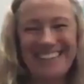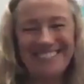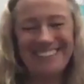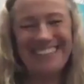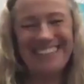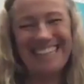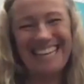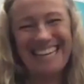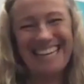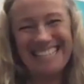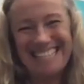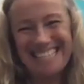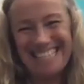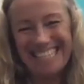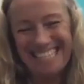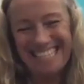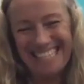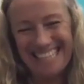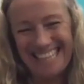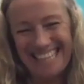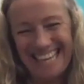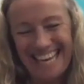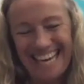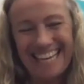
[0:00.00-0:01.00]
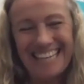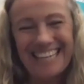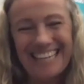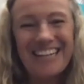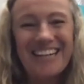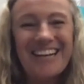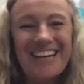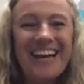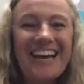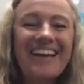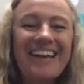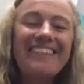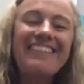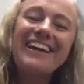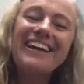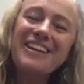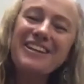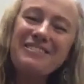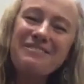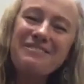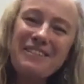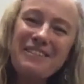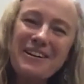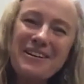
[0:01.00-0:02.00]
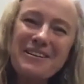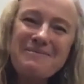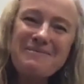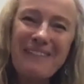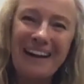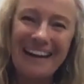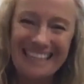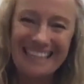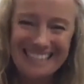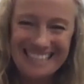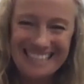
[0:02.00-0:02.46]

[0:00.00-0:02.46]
I'm glad to hear that. Thank you very much.